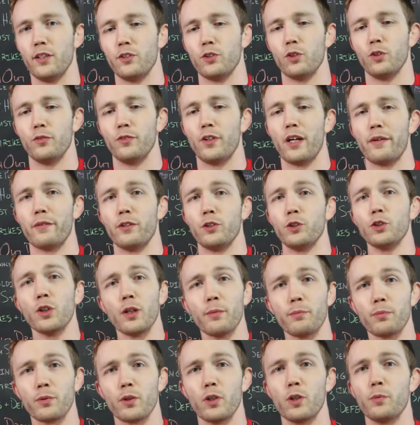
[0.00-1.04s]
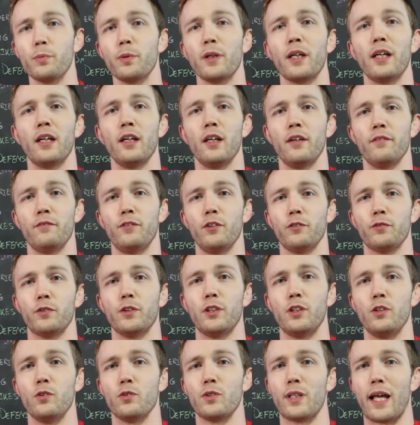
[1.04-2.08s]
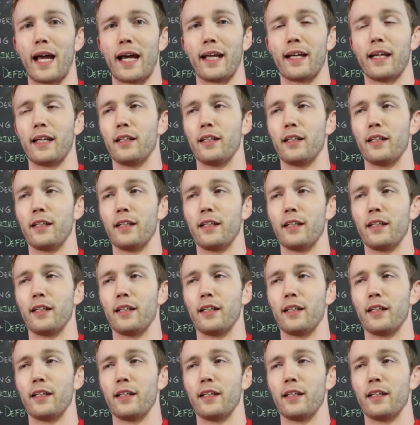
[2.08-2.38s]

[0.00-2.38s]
So if you have a jump rope, feel free to use that.